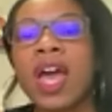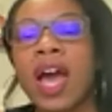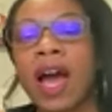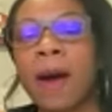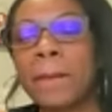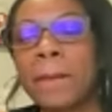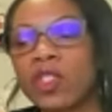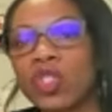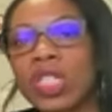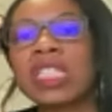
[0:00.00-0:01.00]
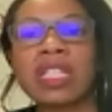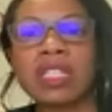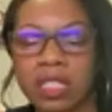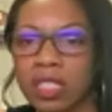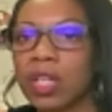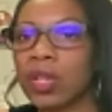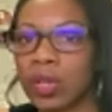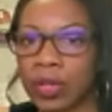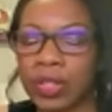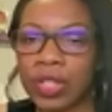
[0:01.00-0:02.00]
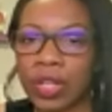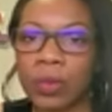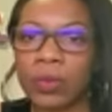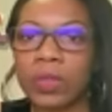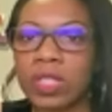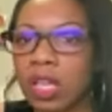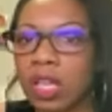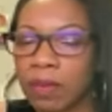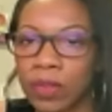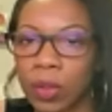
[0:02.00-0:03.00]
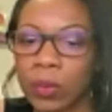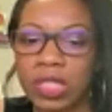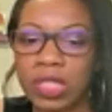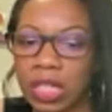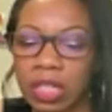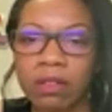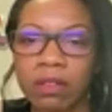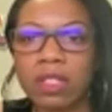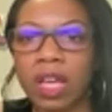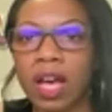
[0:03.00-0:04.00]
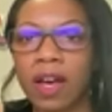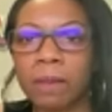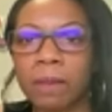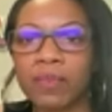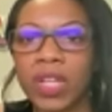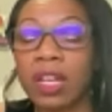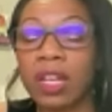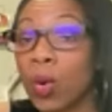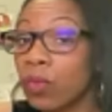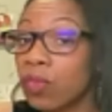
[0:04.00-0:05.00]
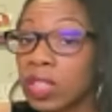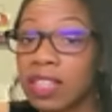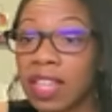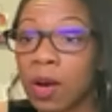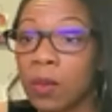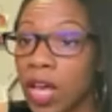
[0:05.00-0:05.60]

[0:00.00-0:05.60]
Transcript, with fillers: Um, but just consider, you know, some of those things. Um, and hopefully that will